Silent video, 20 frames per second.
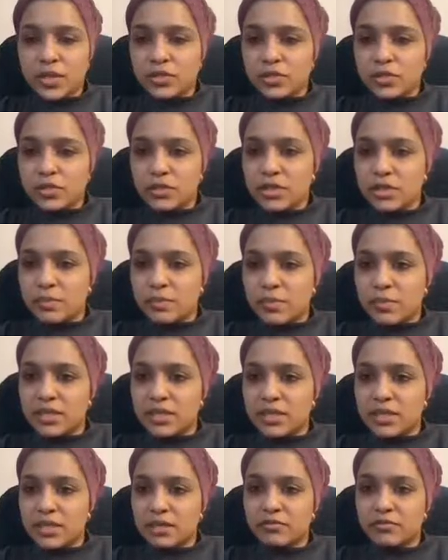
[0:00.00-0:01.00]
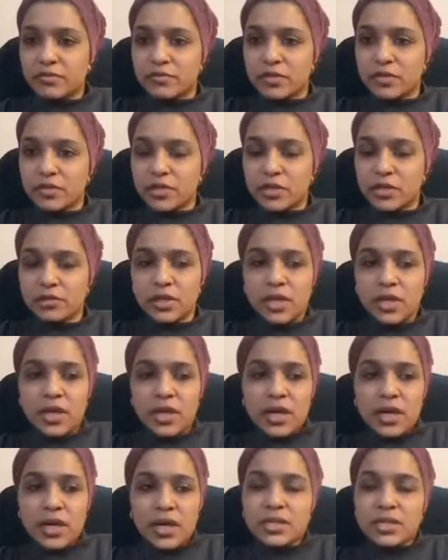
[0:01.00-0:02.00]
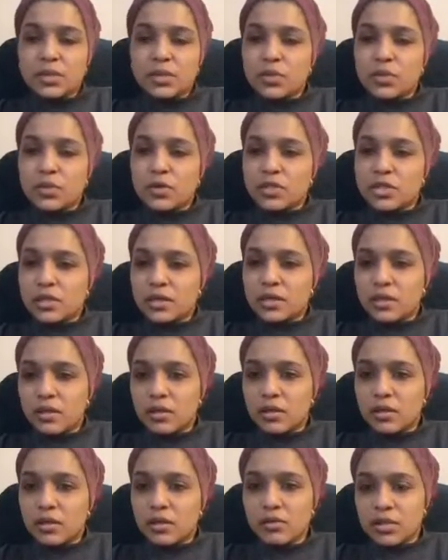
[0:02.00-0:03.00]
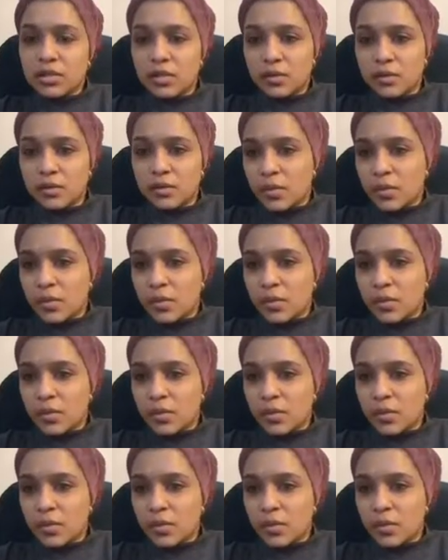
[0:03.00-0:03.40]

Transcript: they do need a baseline photo, and they need watching in the long term,